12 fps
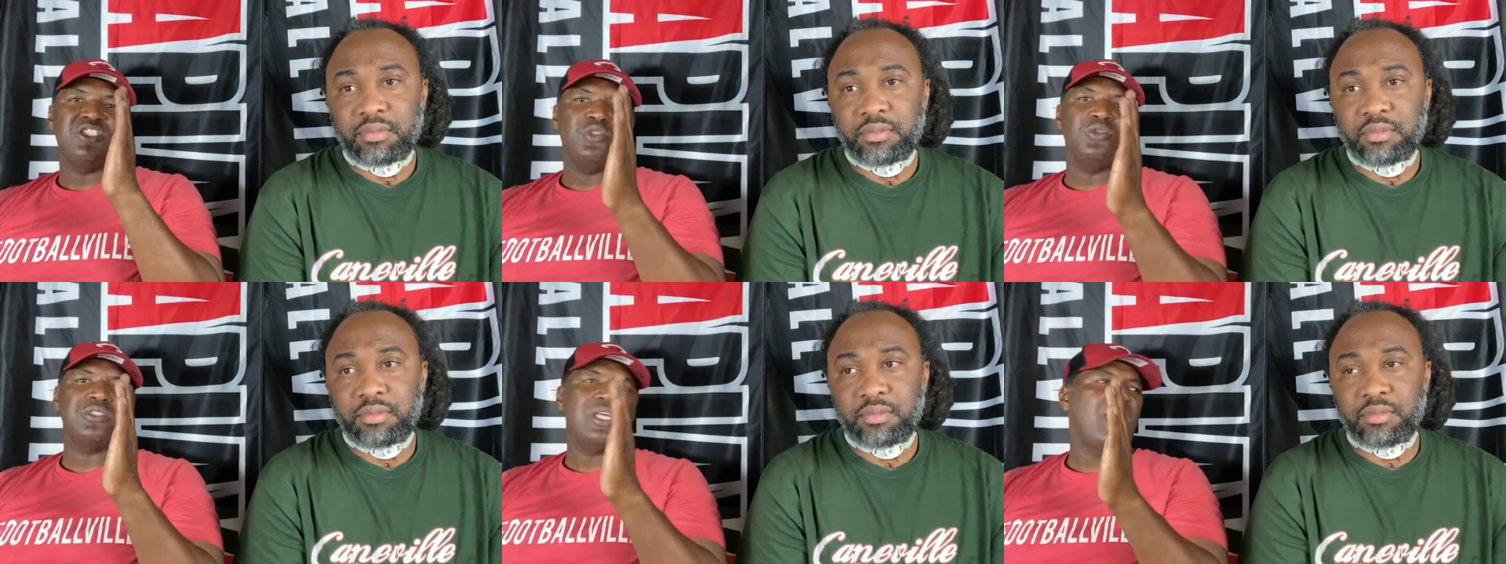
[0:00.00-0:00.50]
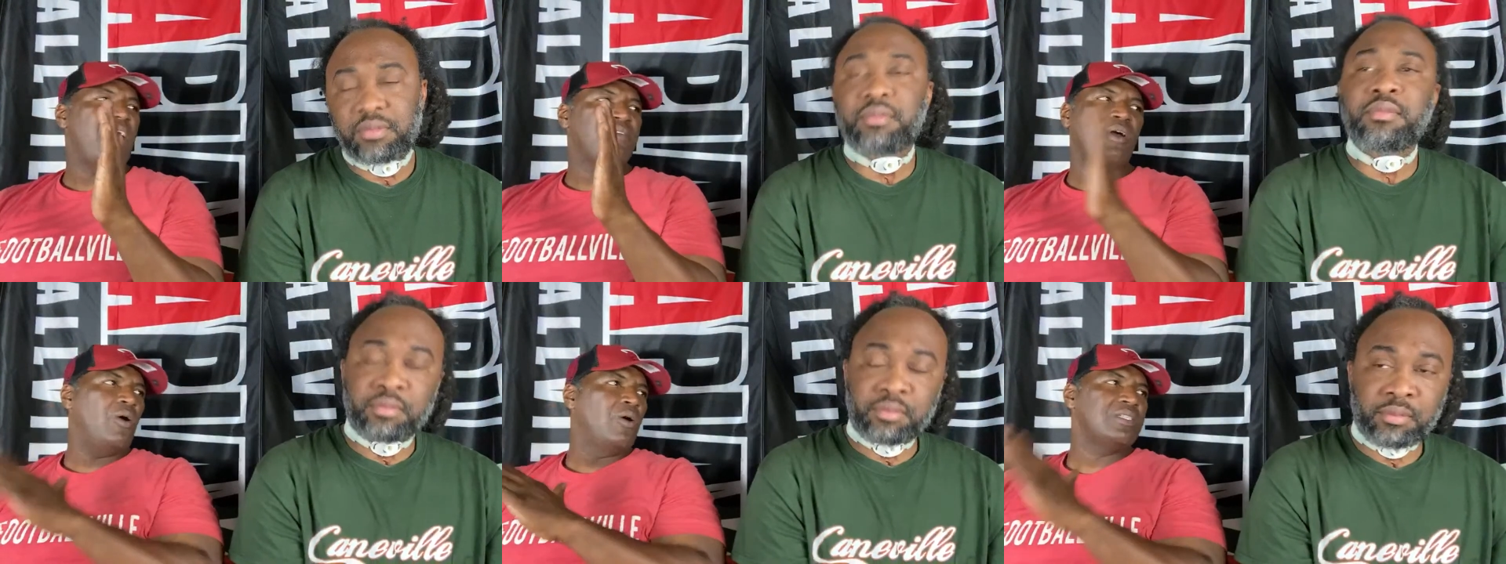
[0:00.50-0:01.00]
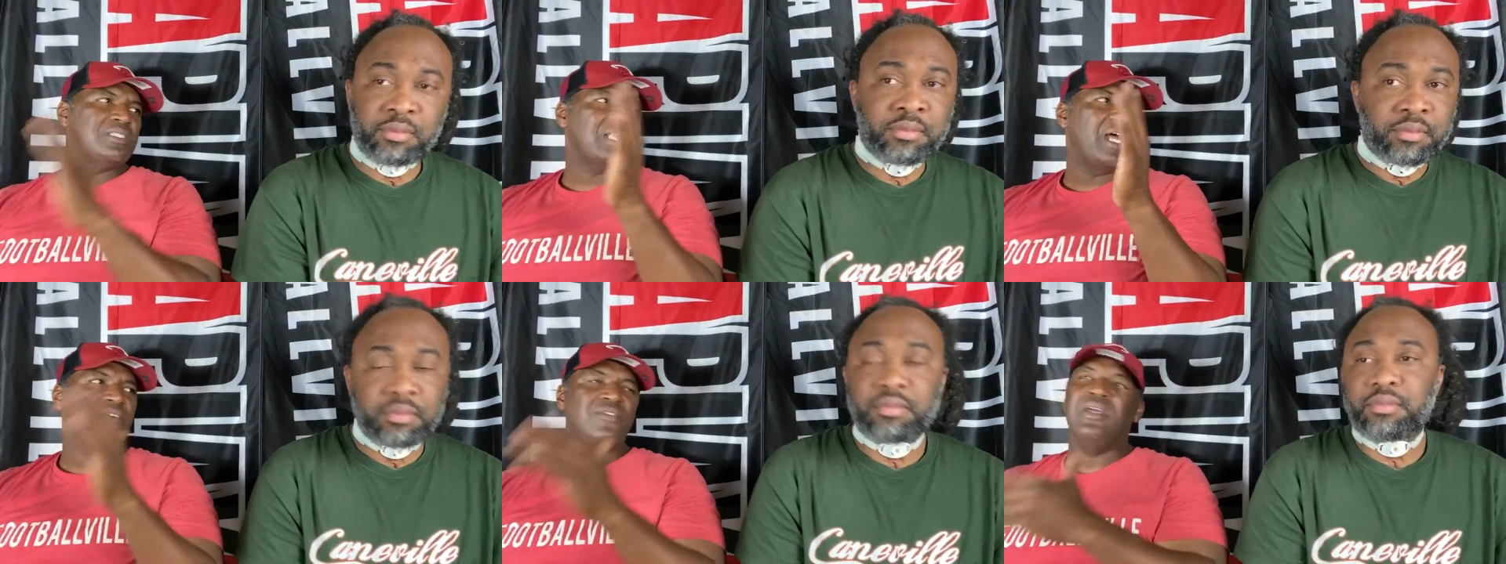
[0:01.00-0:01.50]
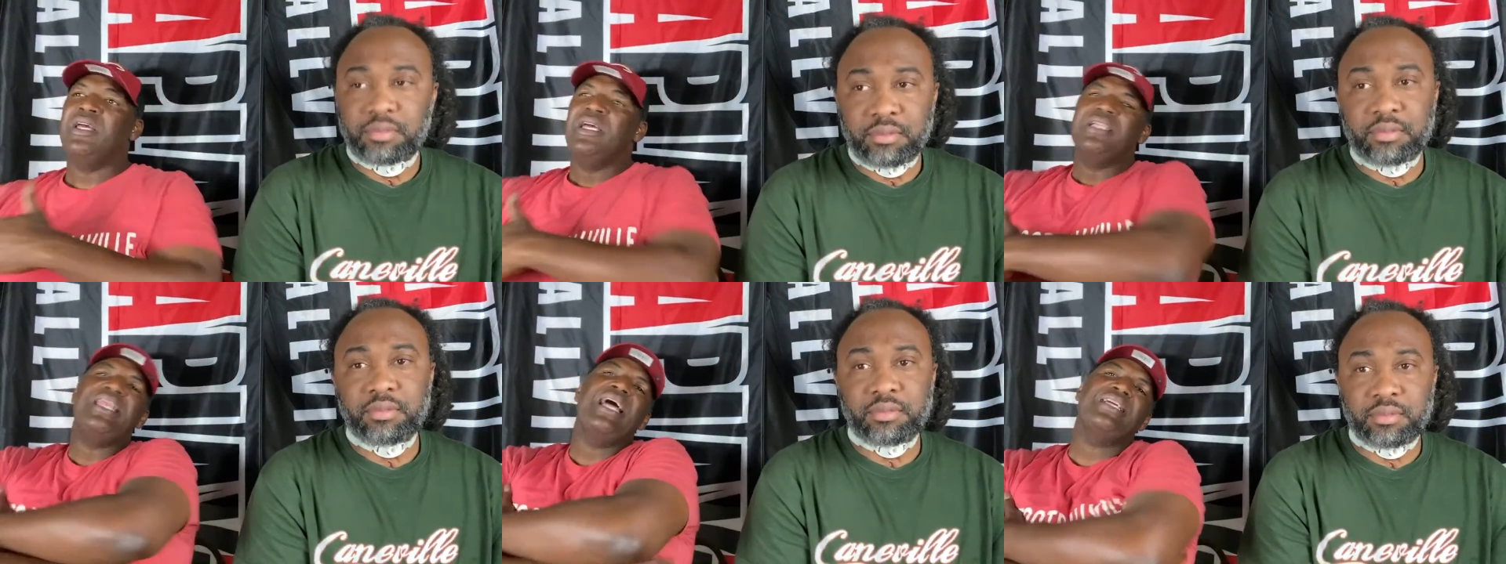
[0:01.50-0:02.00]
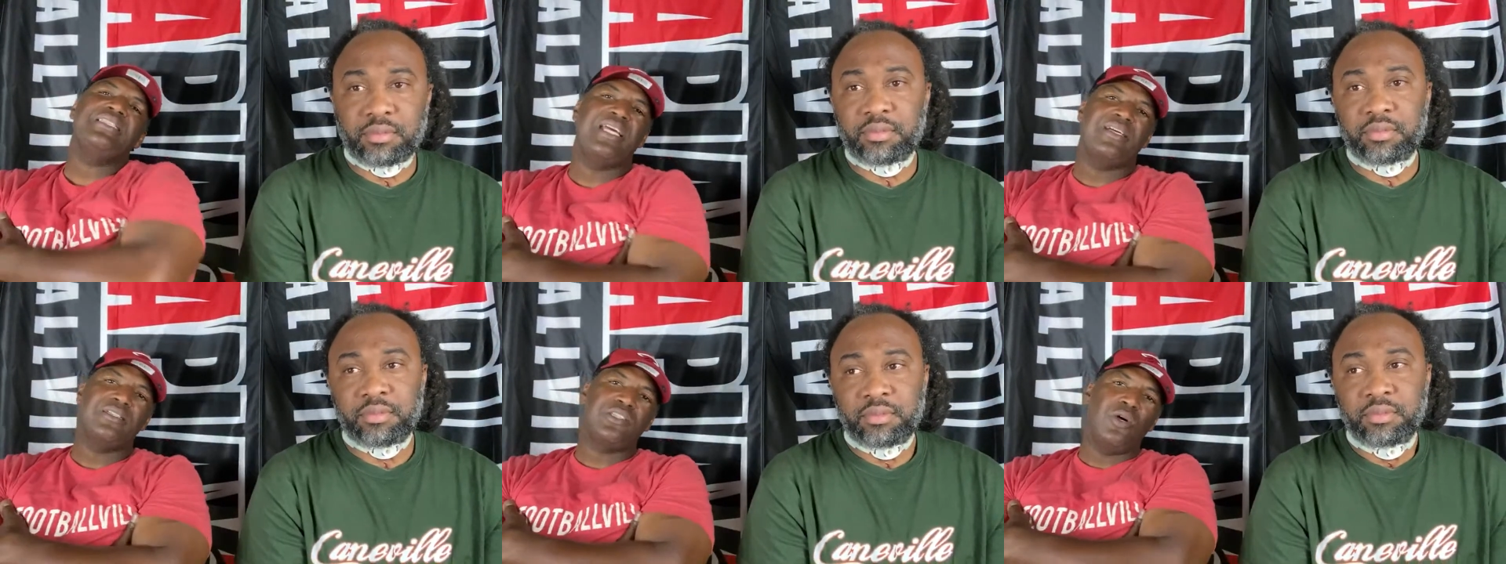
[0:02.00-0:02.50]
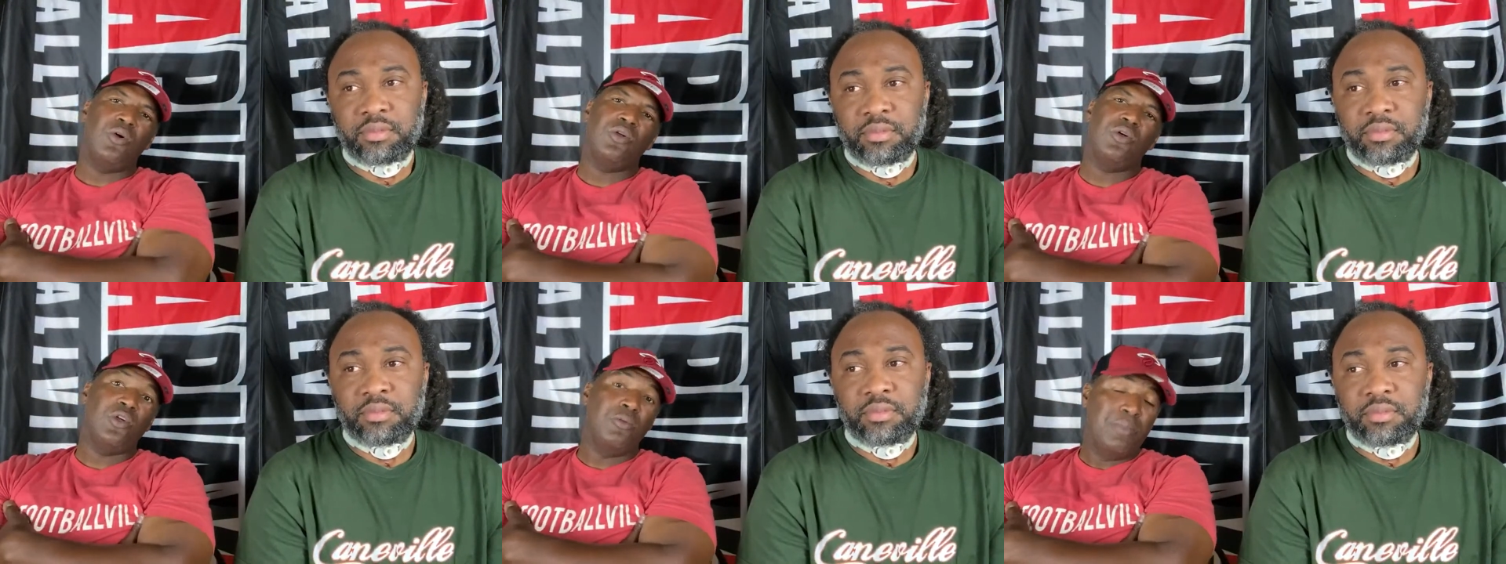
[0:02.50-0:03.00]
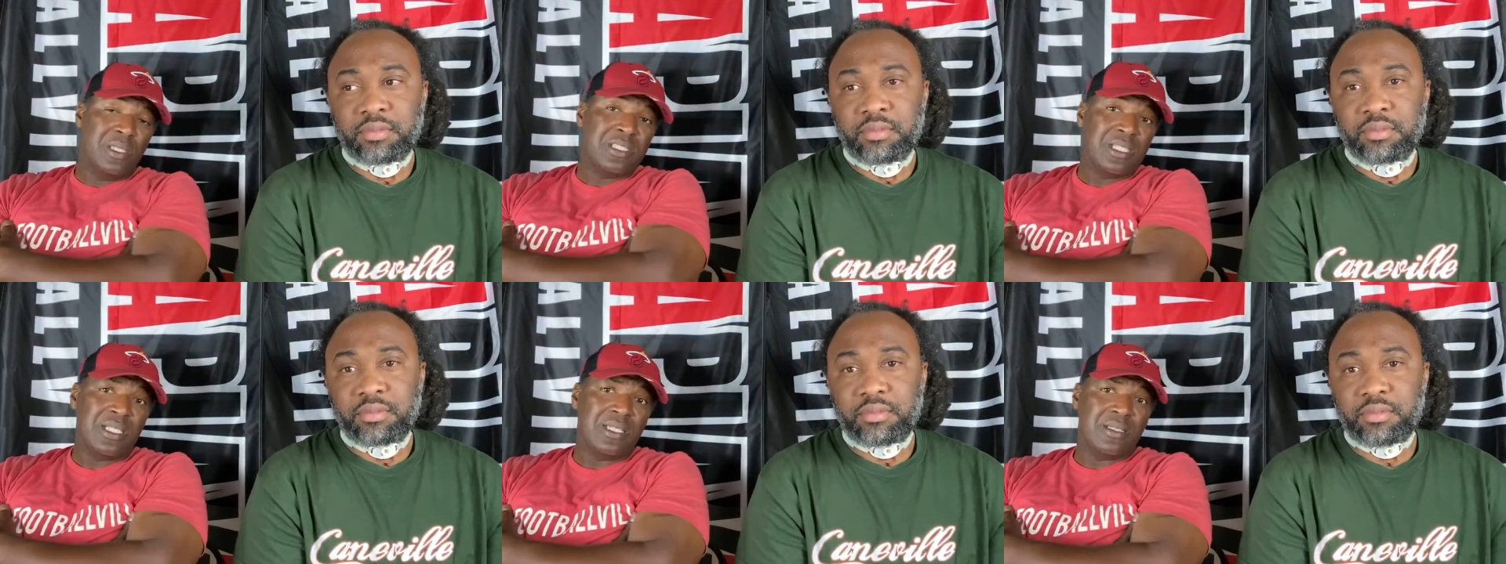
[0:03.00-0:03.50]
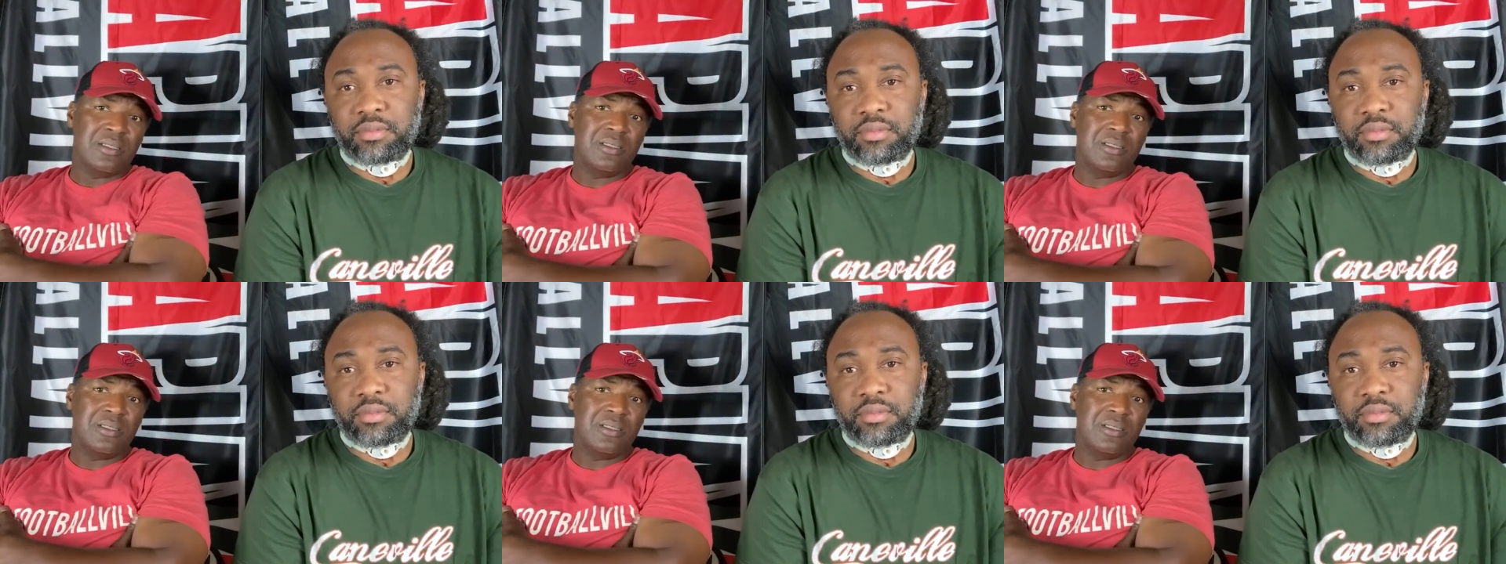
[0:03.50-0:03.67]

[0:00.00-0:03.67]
Speaker 1: used to having all his life. That can take a toll on you mentally.